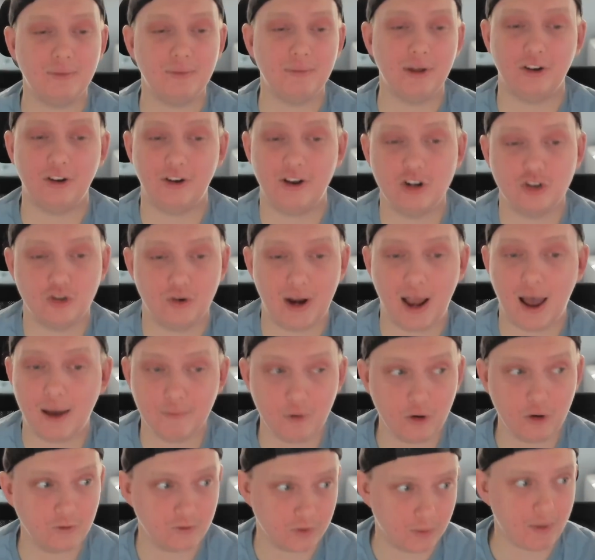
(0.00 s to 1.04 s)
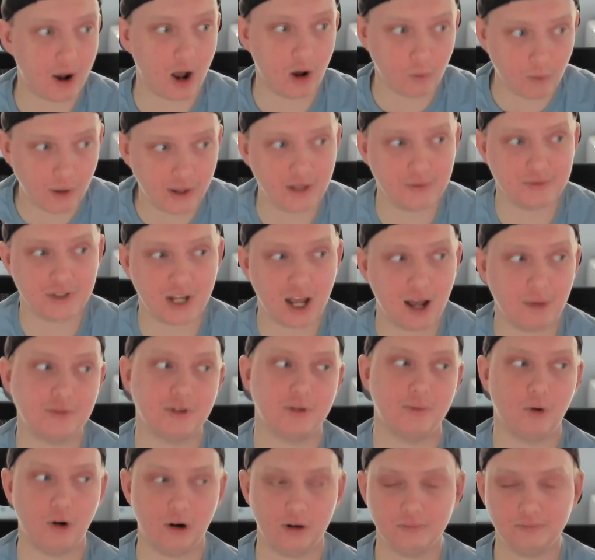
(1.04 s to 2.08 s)
Miller injury, I moved Jamal Williams up
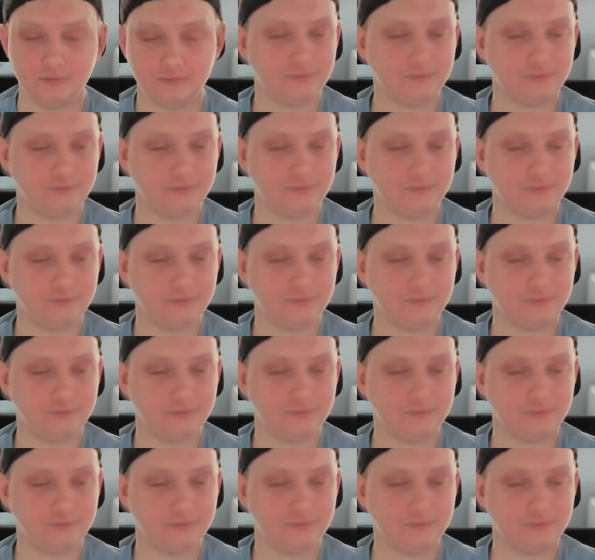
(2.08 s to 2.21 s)
some more.